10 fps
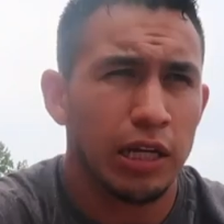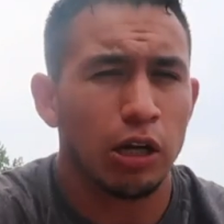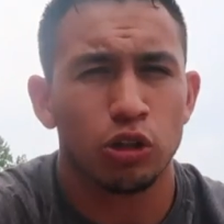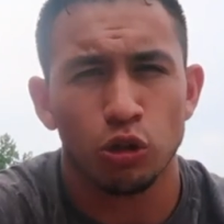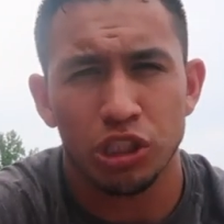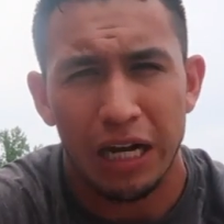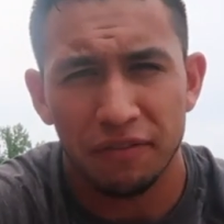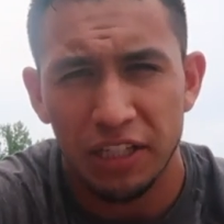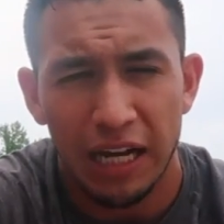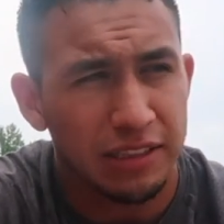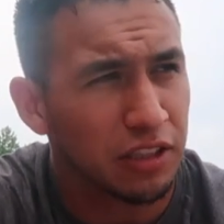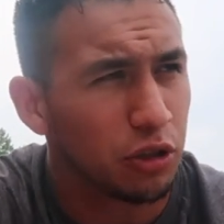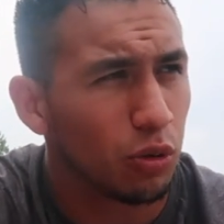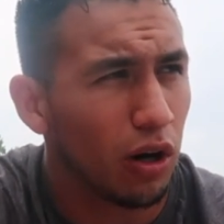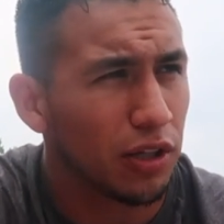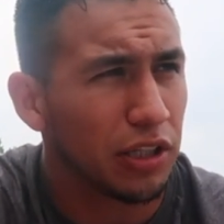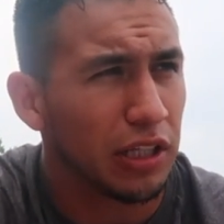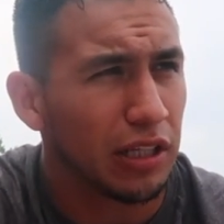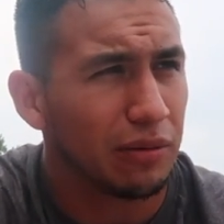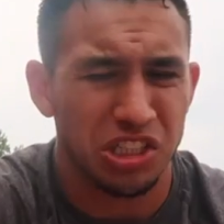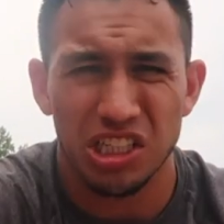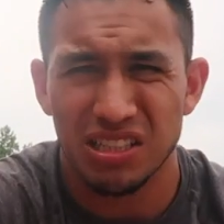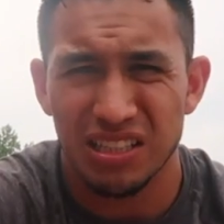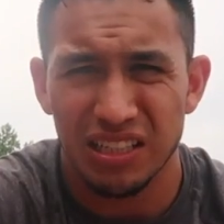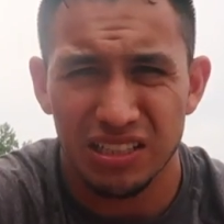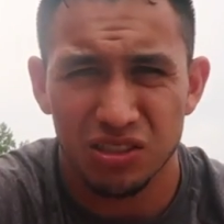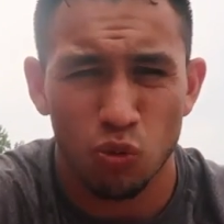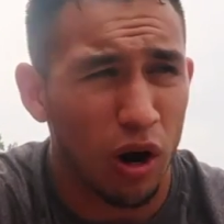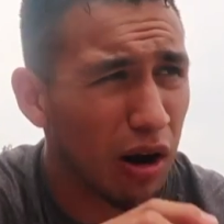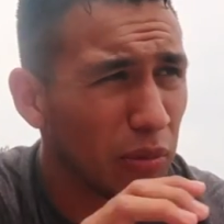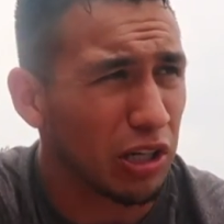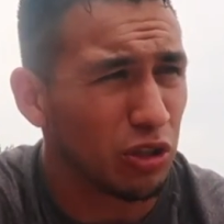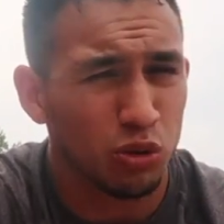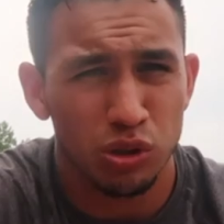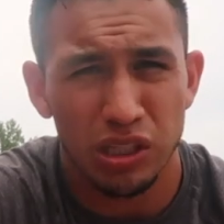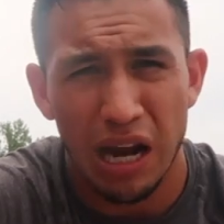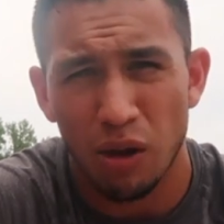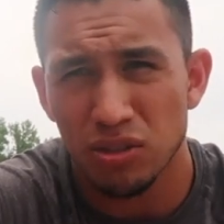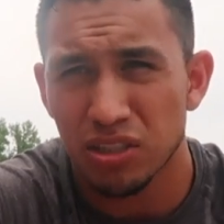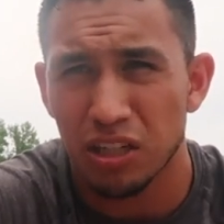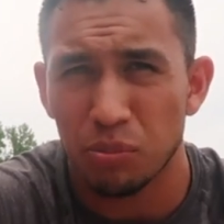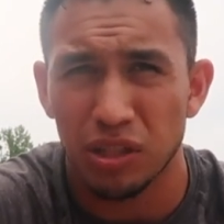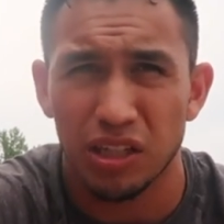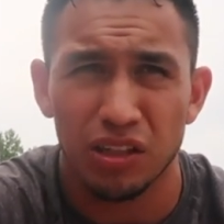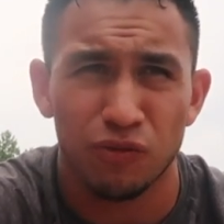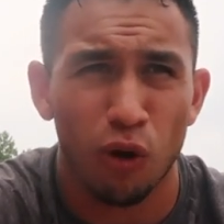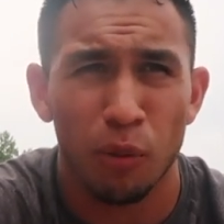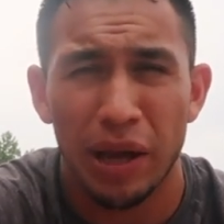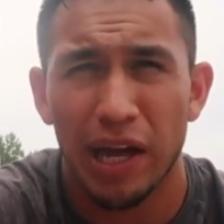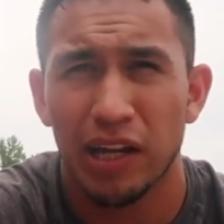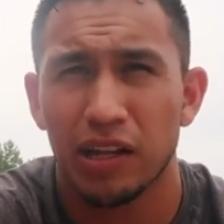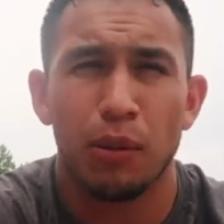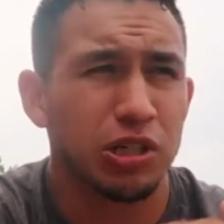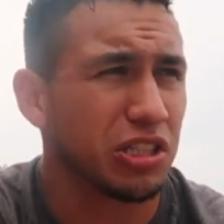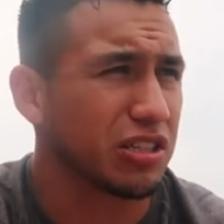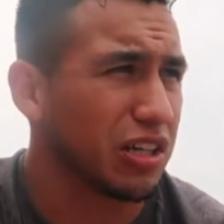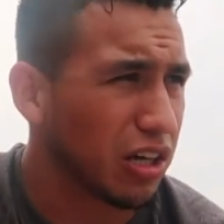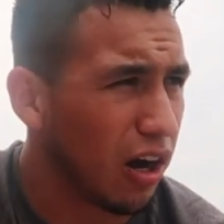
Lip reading: Now Coach Javi has to do all the logistics, where I'm gonna do it, how it's gonna be formatted, how much it's gonna